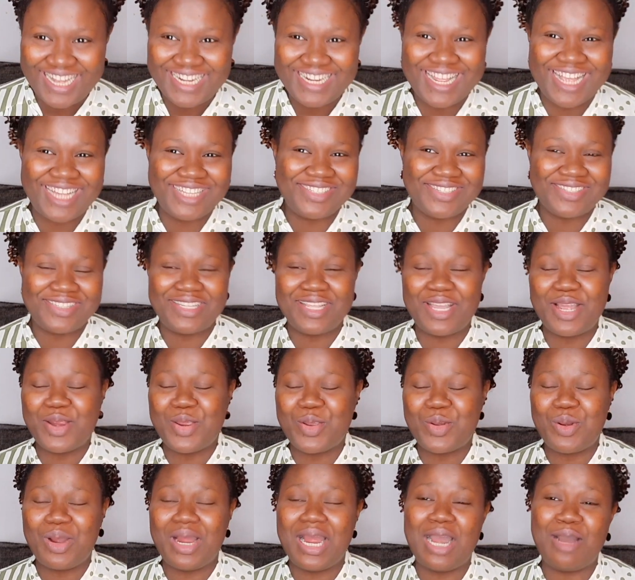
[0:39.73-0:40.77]
That's to tell
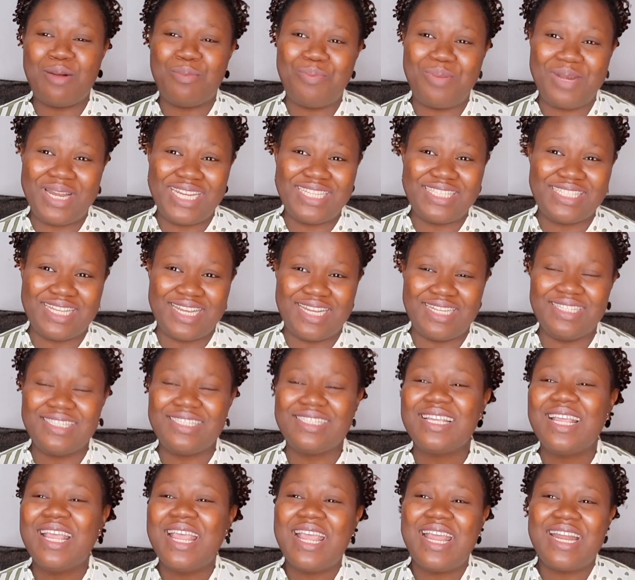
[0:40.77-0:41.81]
you how
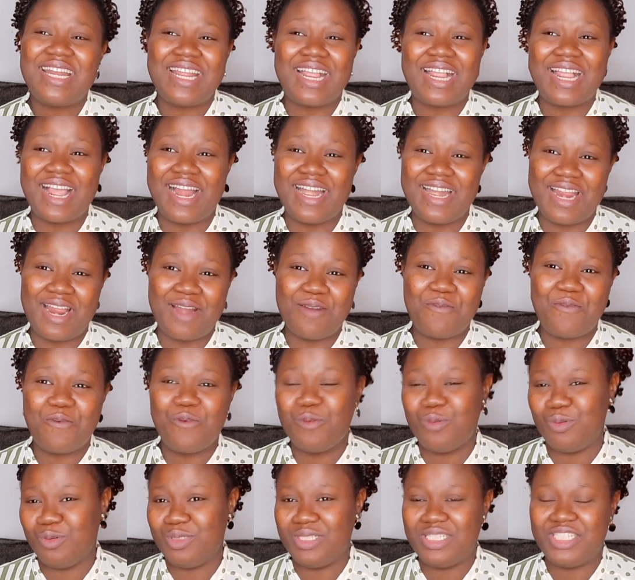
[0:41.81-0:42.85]
pleasant the Ghanaian
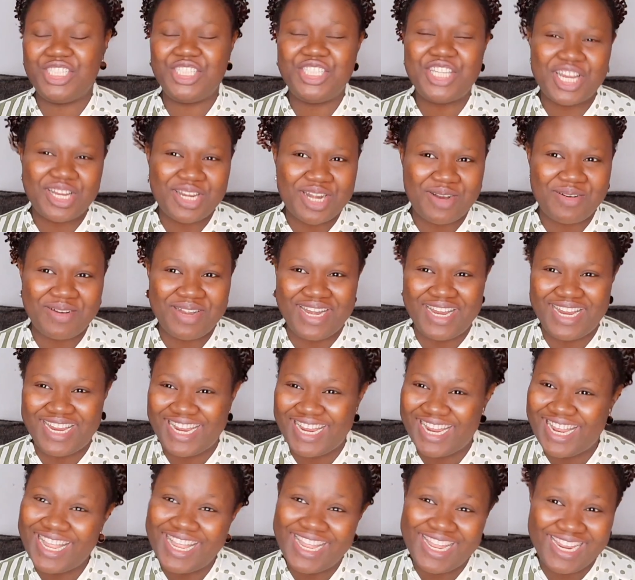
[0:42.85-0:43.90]
food
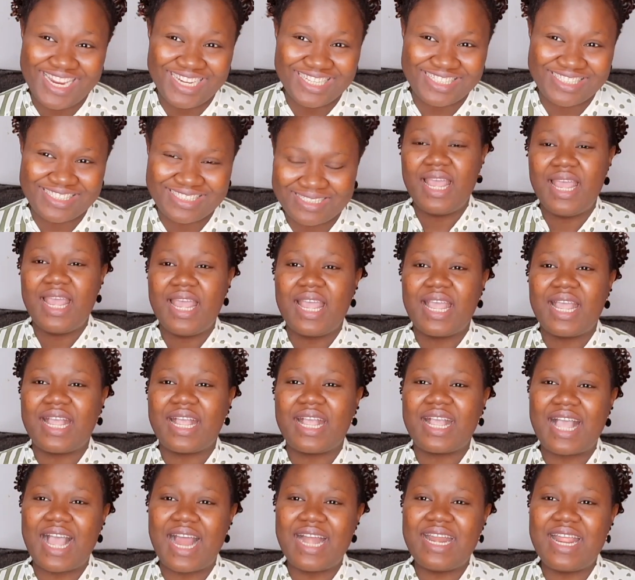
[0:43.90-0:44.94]
generally is.
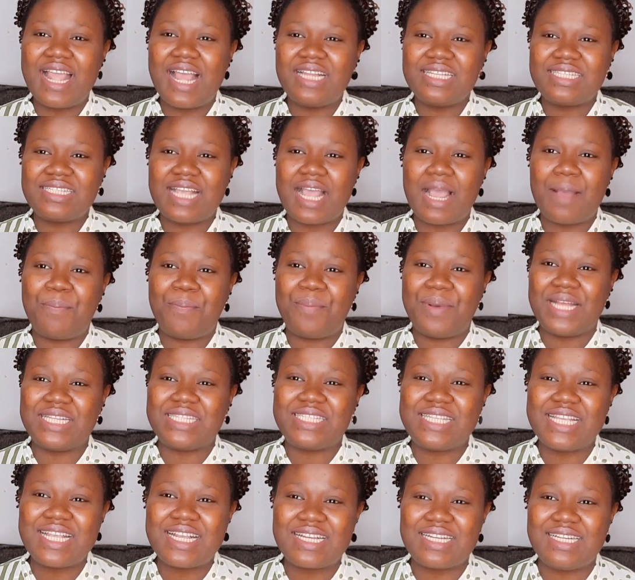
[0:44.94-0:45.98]
Ghanaians are
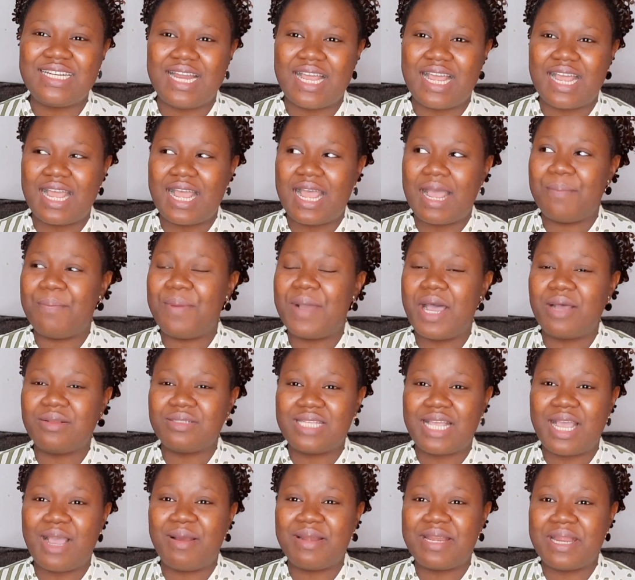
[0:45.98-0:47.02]
particular about
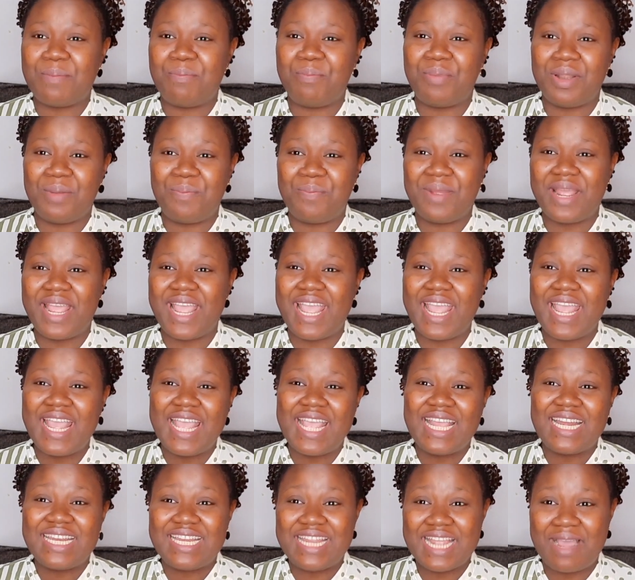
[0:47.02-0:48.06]
how they
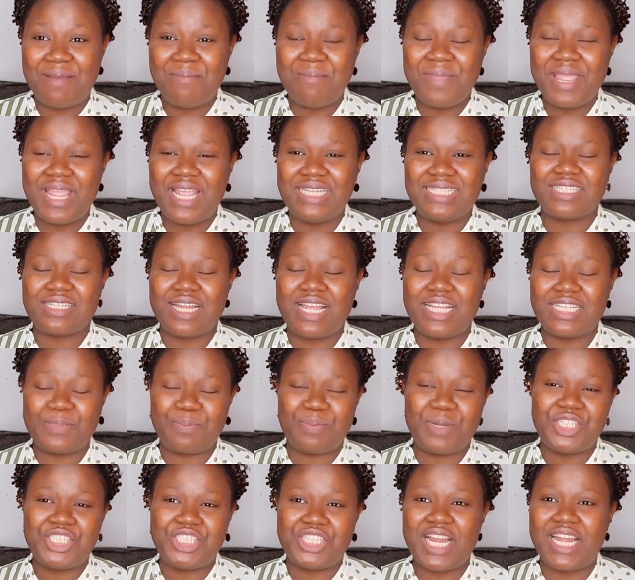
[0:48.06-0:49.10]
prepare their meals,
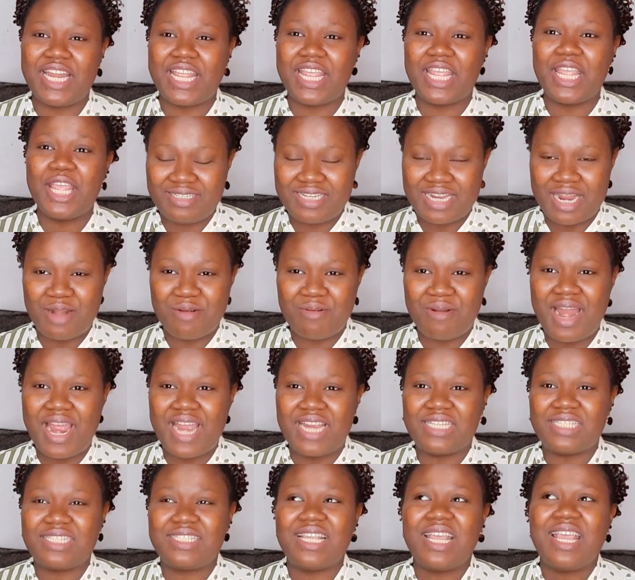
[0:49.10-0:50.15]
especially their
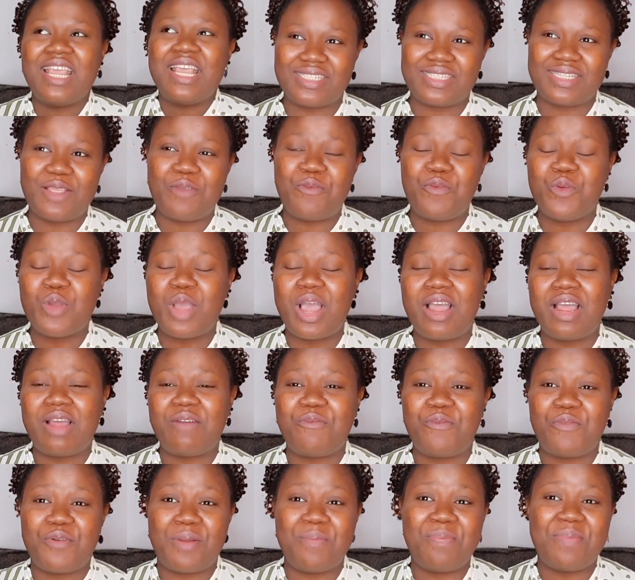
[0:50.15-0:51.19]
rice. If you
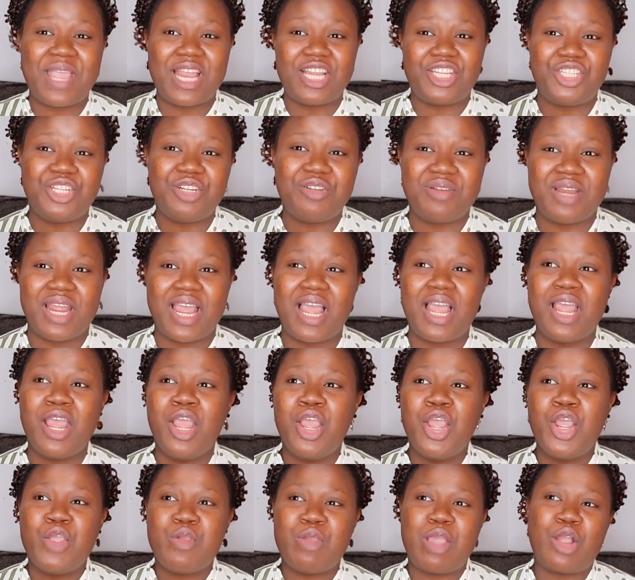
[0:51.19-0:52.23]
are from Nigeria,
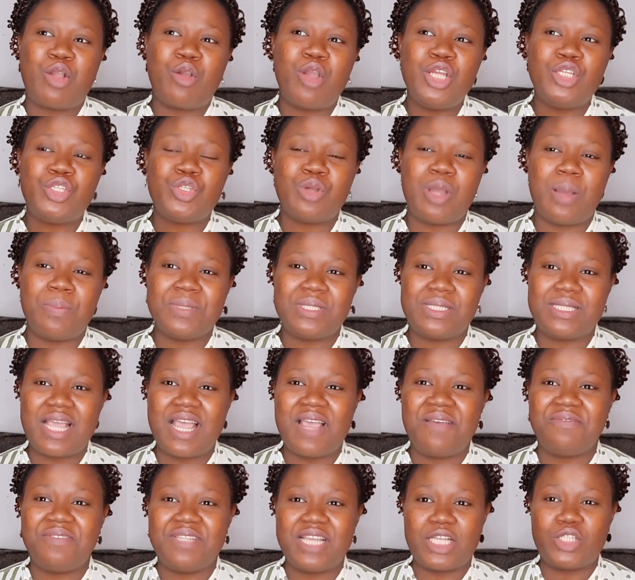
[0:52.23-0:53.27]
you are going to
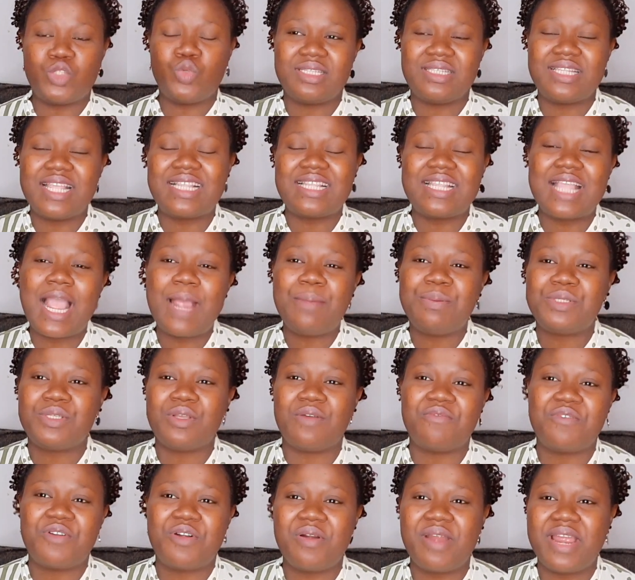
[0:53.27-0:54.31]
observe that the types
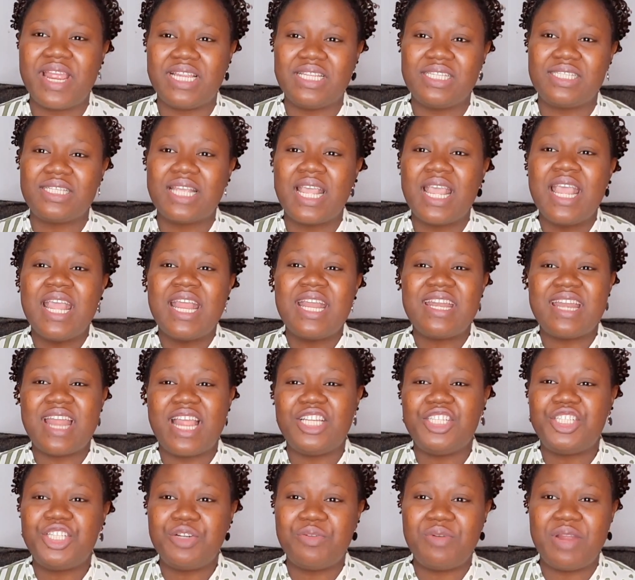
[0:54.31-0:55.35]
of grains
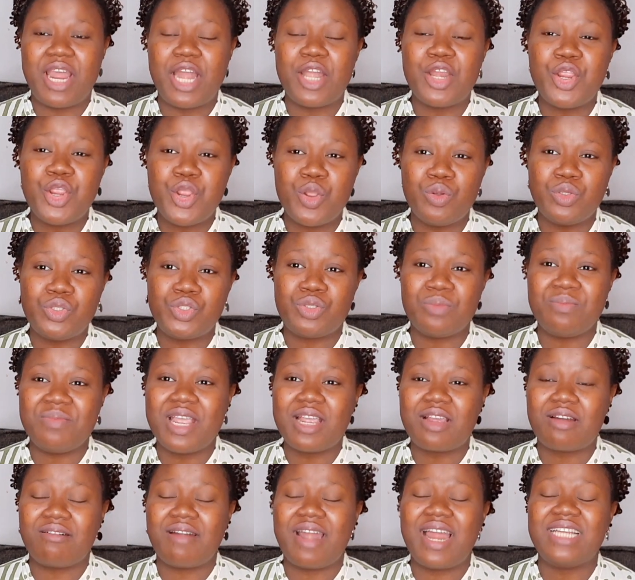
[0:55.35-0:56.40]
Nigerian use to
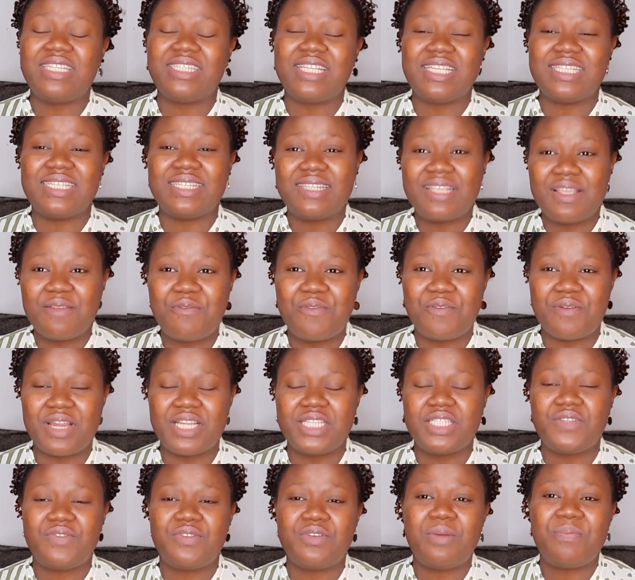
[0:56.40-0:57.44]
make rice is
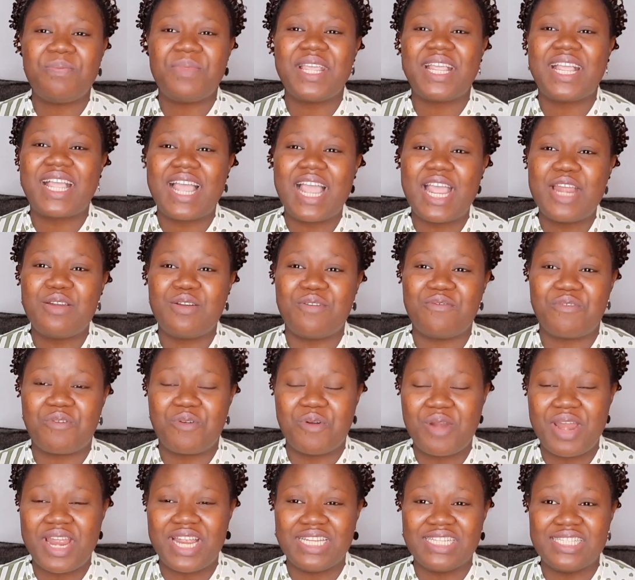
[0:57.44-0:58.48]
different from the kind of
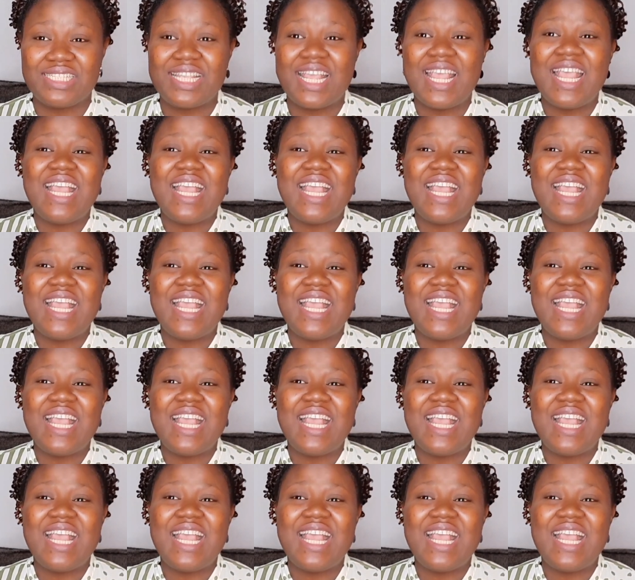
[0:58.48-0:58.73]
grains